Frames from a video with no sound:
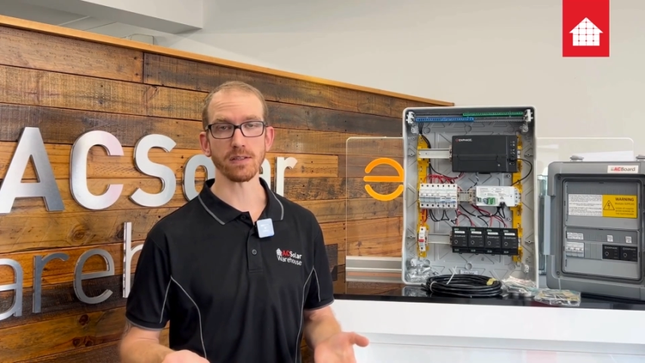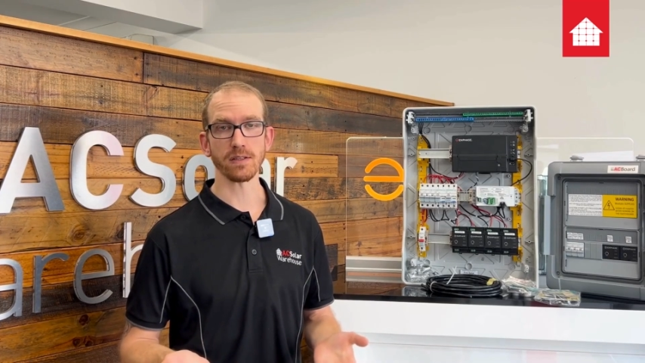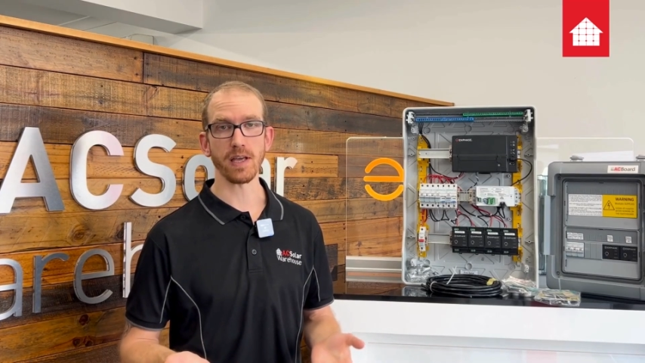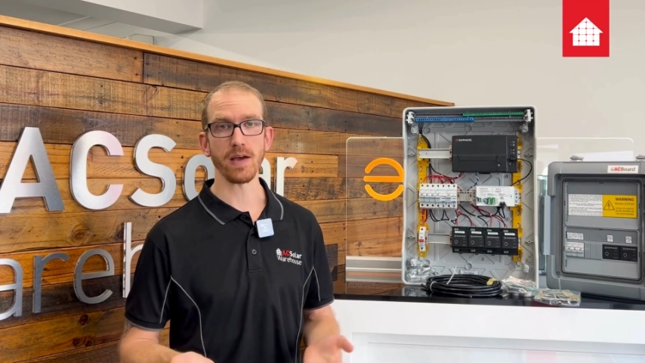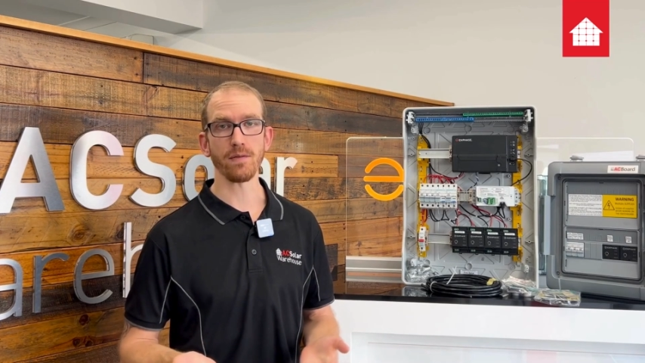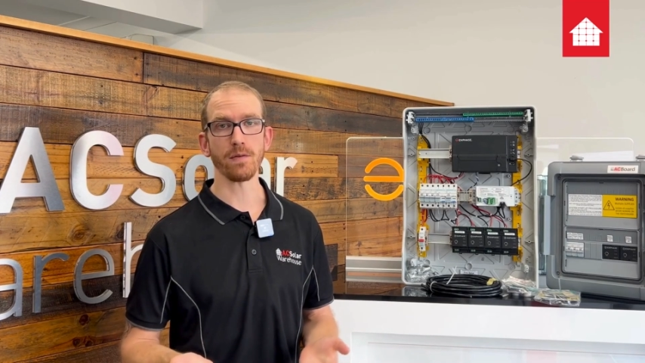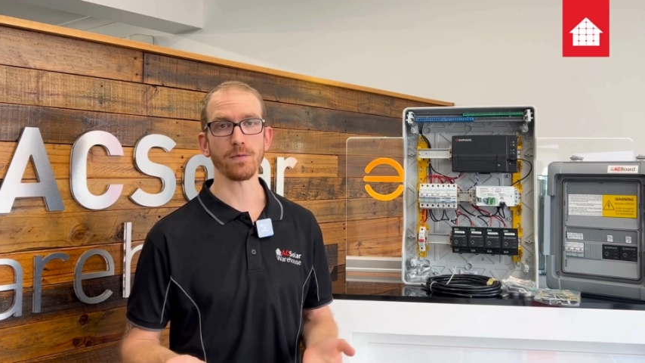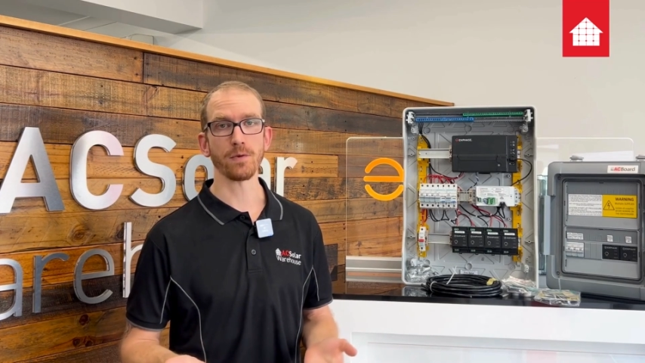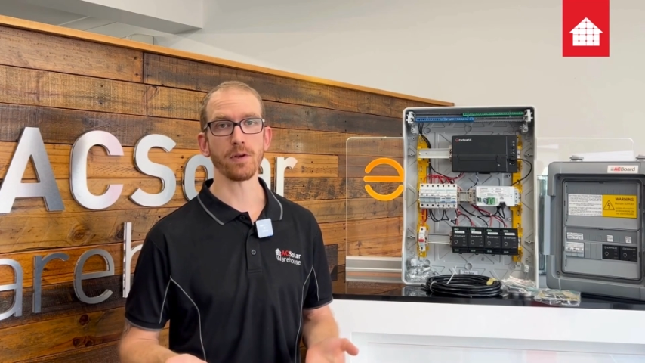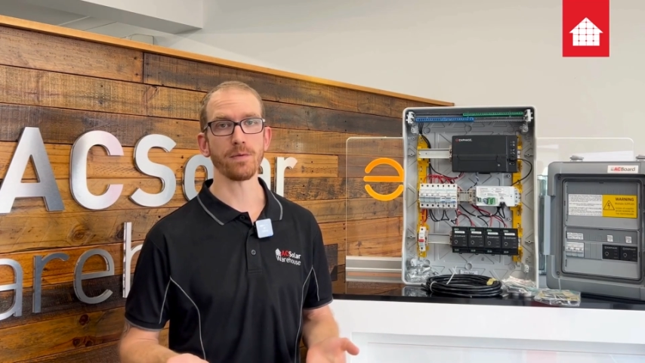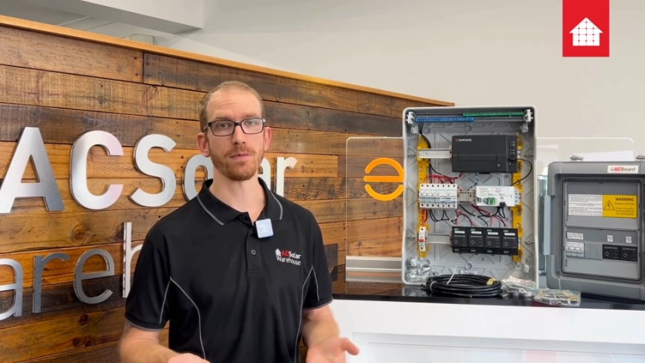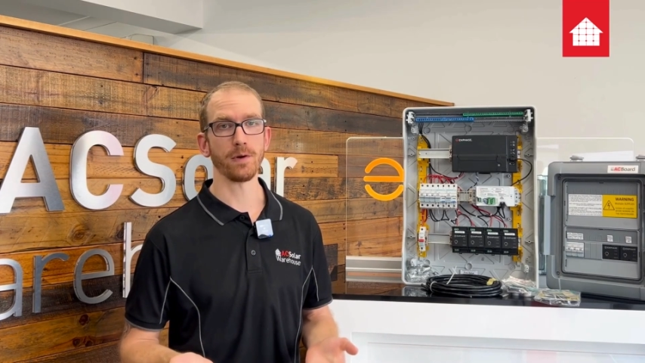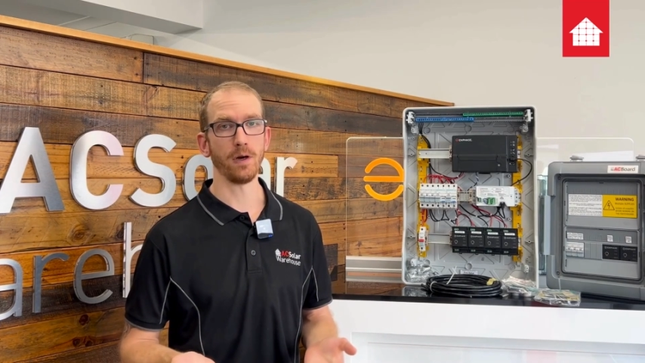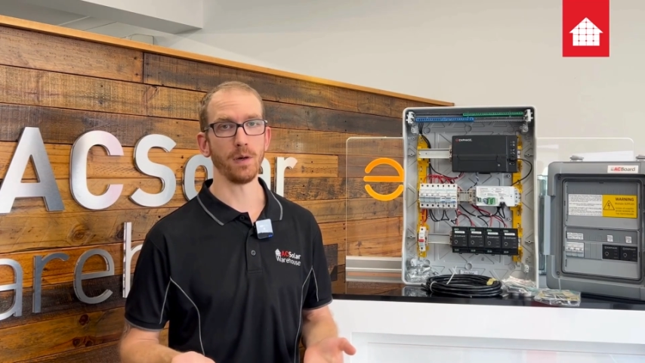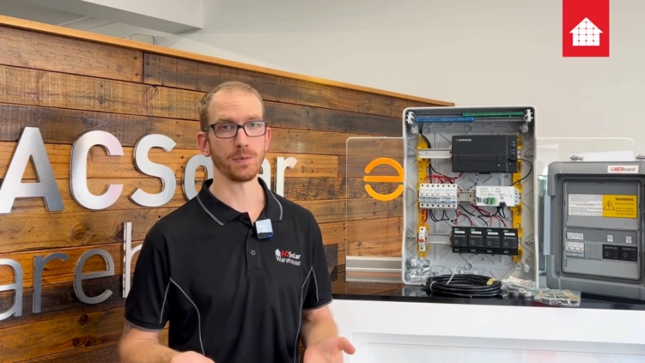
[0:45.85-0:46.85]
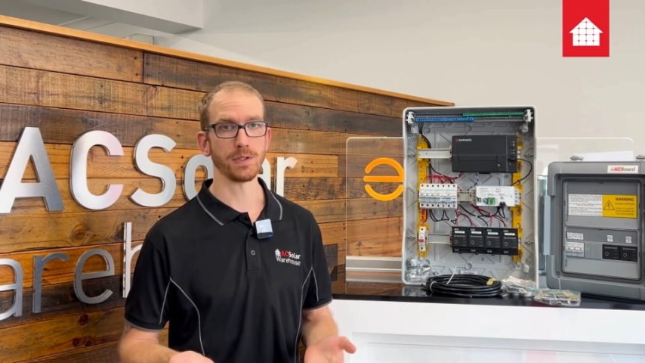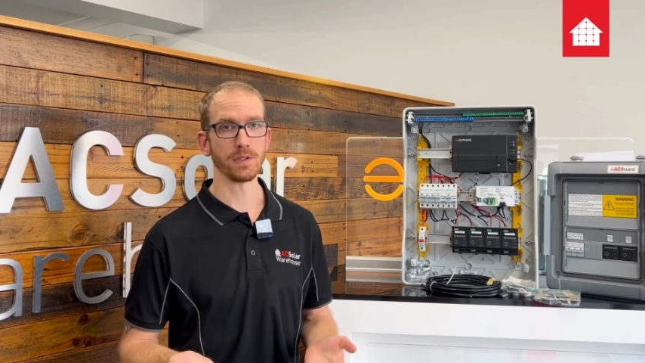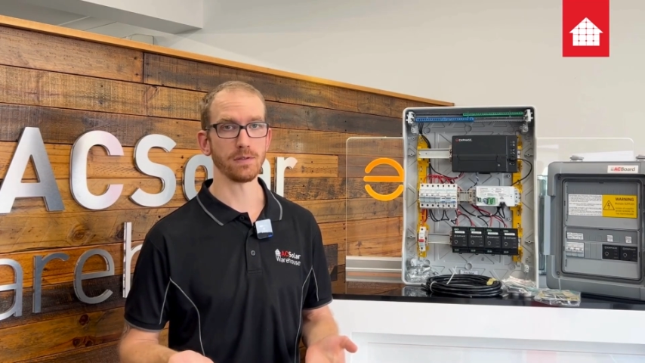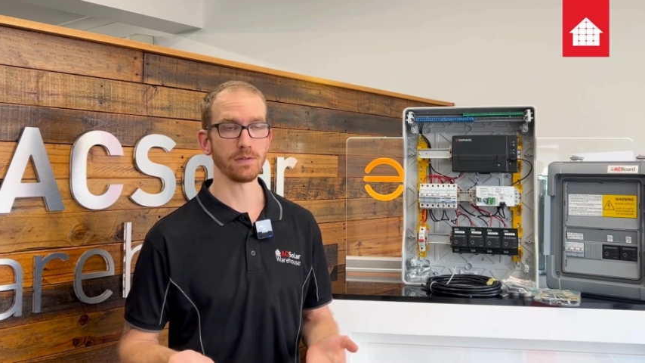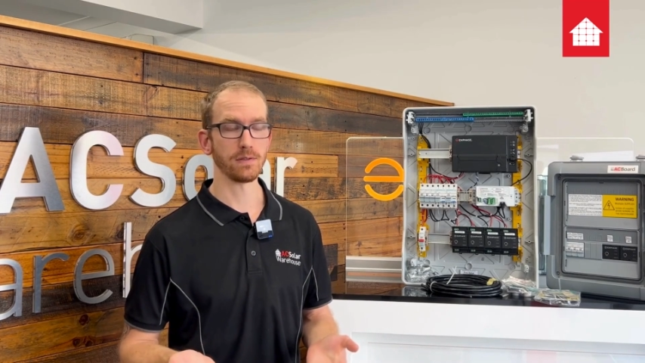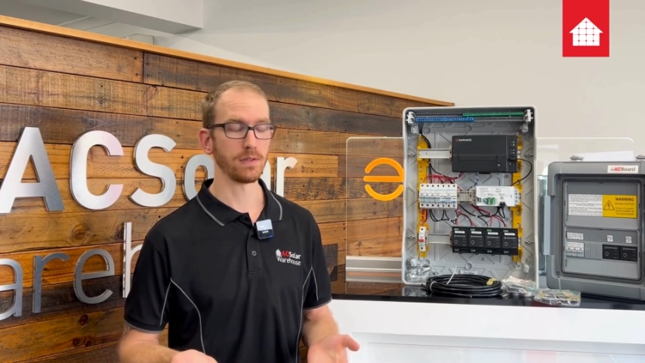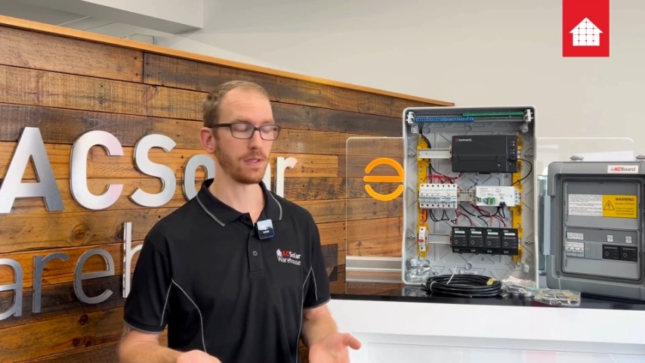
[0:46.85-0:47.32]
you have a few different options.